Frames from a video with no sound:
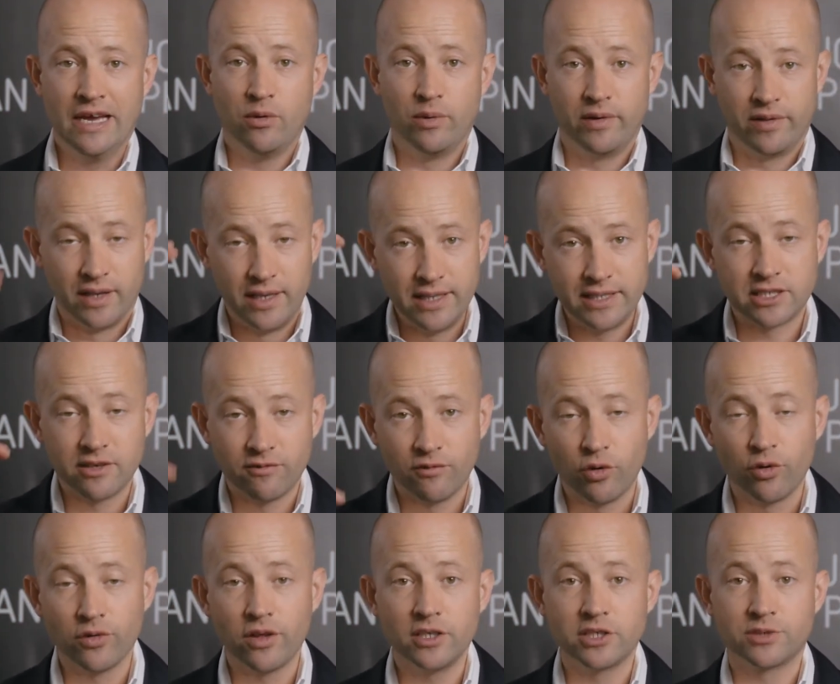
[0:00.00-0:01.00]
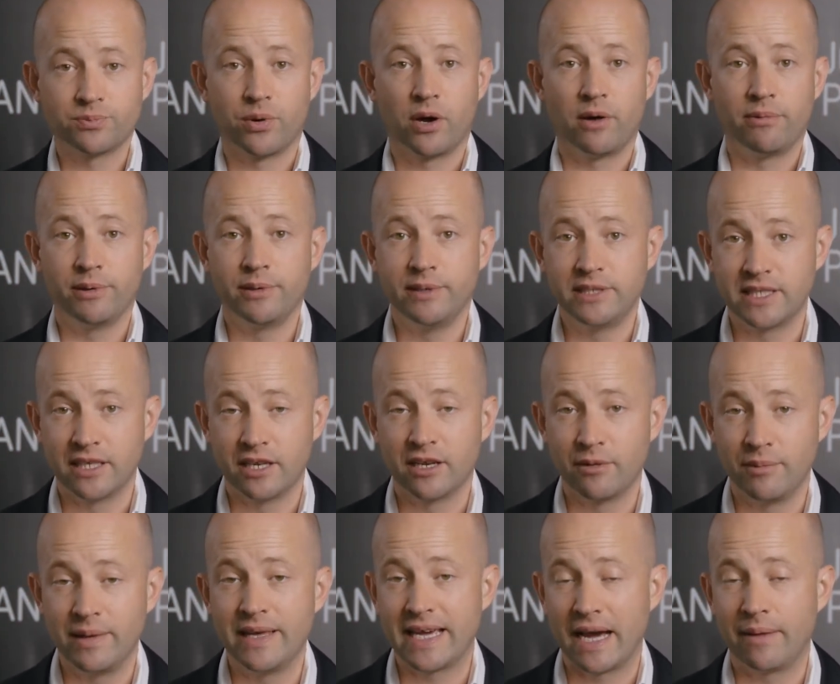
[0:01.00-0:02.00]
with a list of all those properties that are
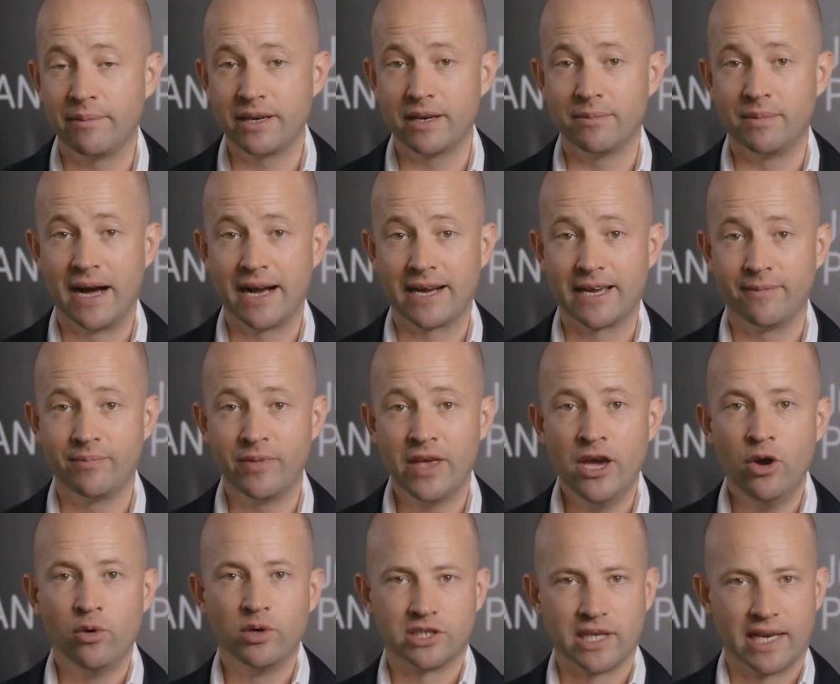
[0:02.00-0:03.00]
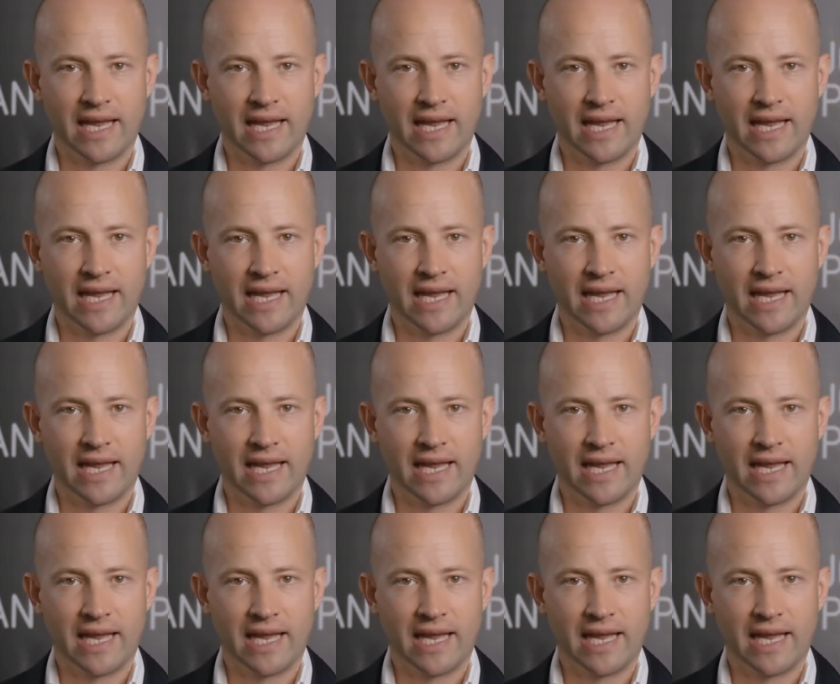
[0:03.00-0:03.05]
going to be coming to market, which